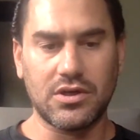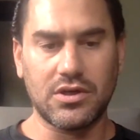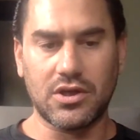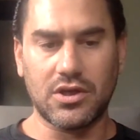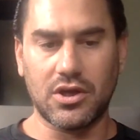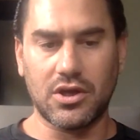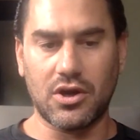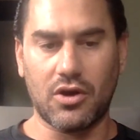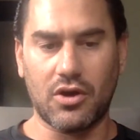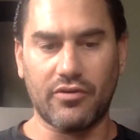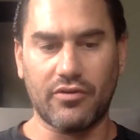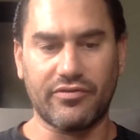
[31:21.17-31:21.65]

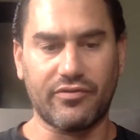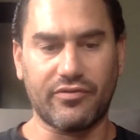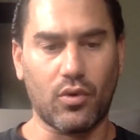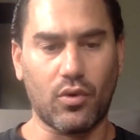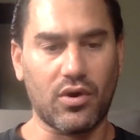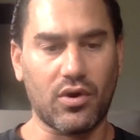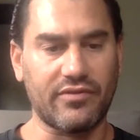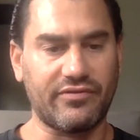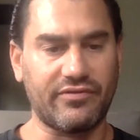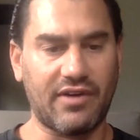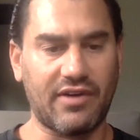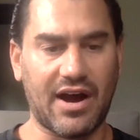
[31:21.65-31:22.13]
4
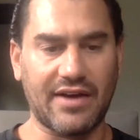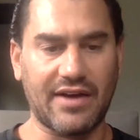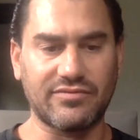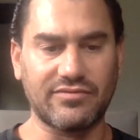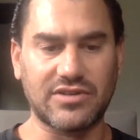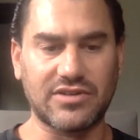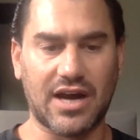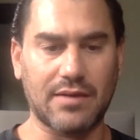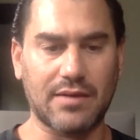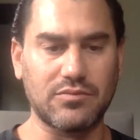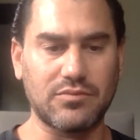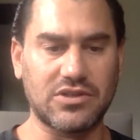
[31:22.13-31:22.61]
or 5
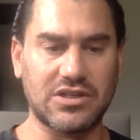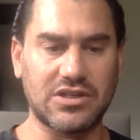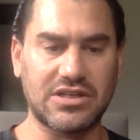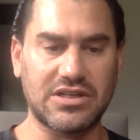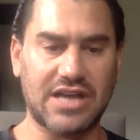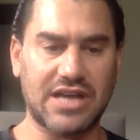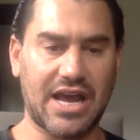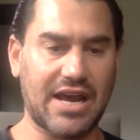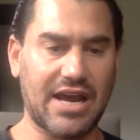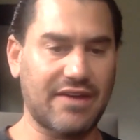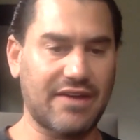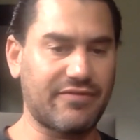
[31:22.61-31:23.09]
times a
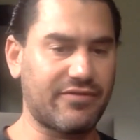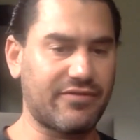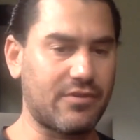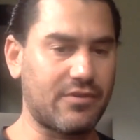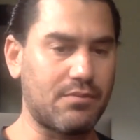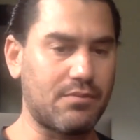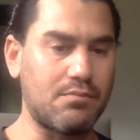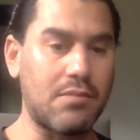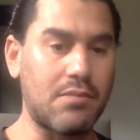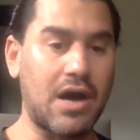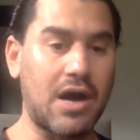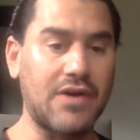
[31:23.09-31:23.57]
day for
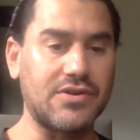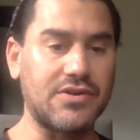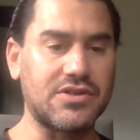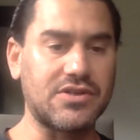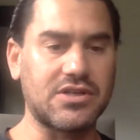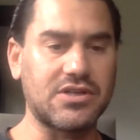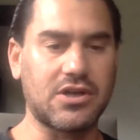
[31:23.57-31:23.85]
months.